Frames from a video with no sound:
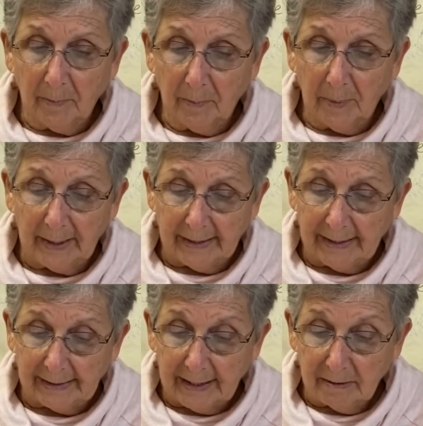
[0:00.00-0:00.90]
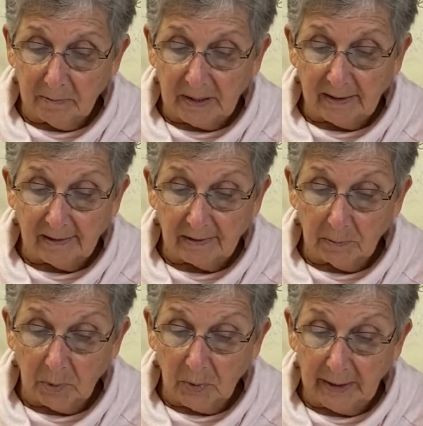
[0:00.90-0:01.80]
But it can be
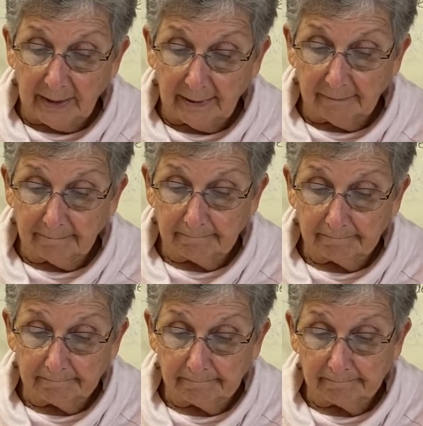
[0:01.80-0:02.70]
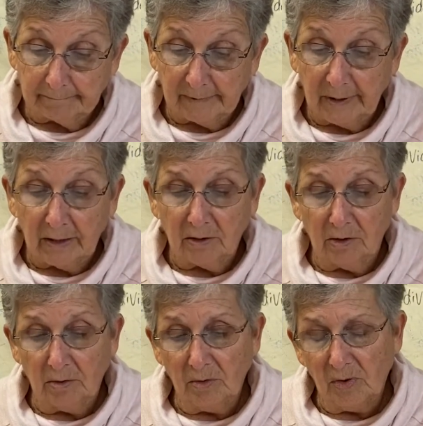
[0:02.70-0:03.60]
disappointing. Do
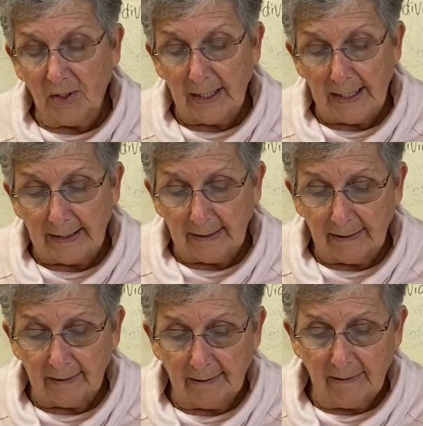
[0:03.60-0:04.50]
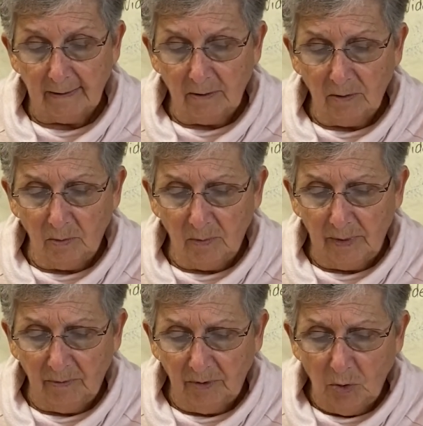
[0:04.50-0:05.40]
you think,
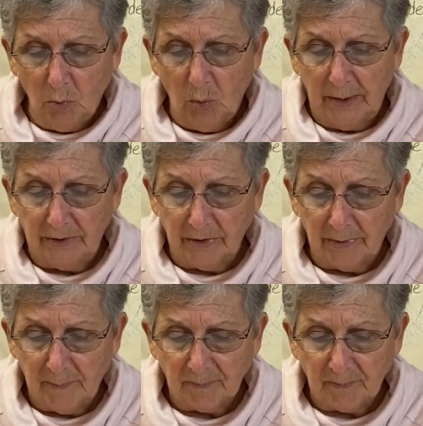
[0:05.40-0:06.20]
if you wonder,